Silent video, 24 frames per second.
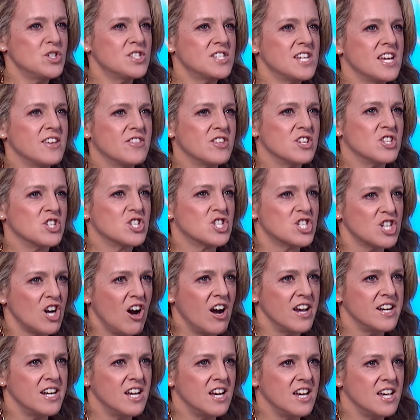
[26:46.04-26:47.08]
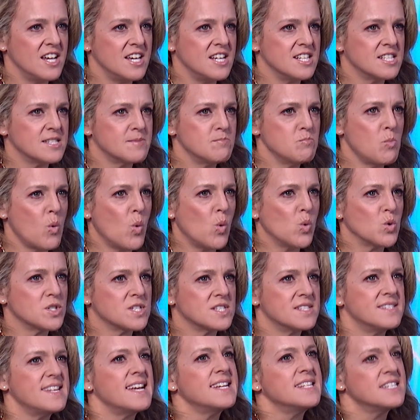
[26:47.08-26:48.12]
you say that China is more
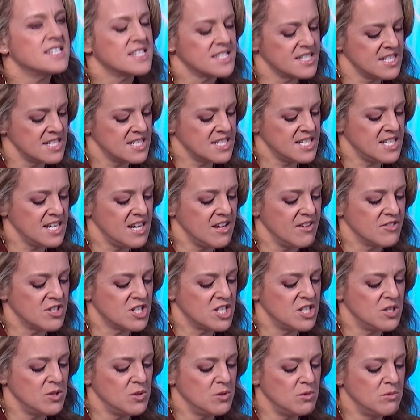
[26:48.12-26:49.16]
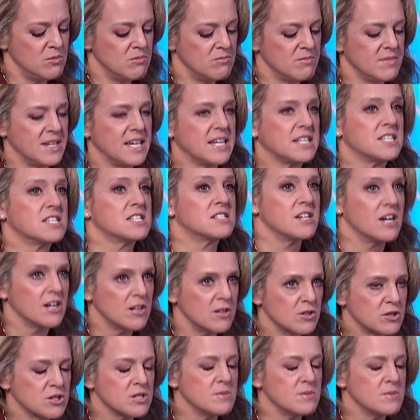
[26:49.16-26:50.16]
sensitive to external